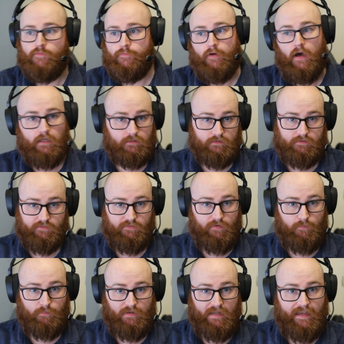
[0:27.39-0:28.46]
fun
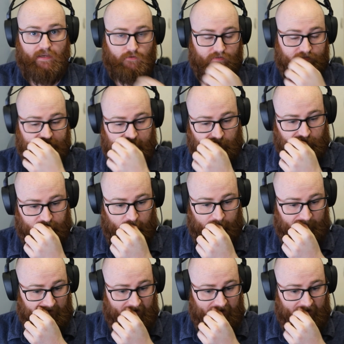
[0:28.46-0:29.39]
to play on the tabletop.